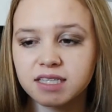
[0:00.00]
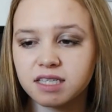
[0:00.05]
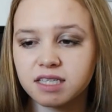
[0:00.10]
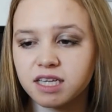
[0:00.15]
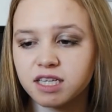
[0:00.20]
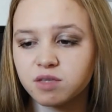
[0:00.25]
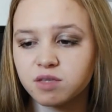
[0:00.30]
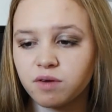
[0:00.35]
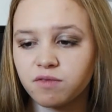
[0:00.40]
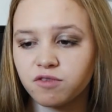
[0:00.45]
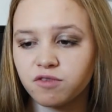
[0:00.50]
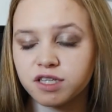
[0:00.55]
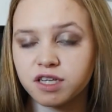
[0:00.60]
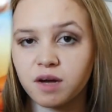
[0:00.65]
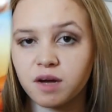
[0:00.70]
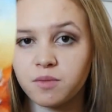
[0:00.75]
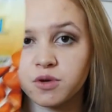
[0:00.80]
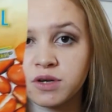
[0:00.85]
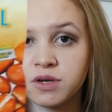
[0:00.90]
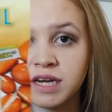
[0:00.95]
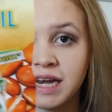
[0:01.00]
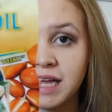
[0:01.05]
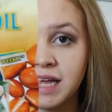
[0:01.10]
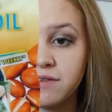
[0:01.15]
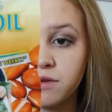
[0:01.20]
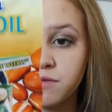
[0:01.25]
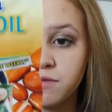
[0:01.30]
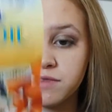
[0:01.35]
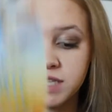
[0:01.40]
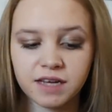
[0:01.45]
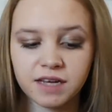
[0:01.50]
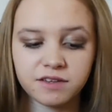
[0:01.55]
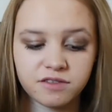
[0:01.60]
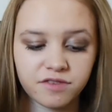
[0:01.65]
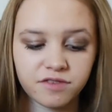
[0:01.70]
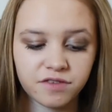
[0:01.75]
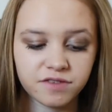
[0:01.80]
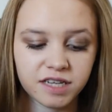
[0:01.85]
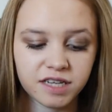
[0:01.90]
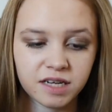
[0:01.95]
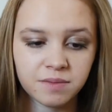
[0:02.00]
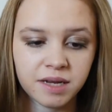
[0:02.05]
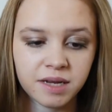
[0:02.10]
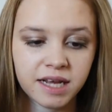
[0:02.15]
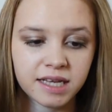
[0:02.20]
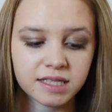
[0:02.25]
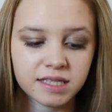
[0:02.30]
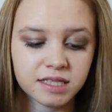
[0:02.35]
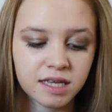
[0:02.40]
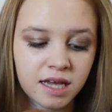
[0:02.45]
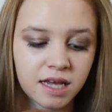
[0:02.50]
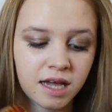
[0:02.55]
So this one, for example, you leave on for 10 to 15 minutes,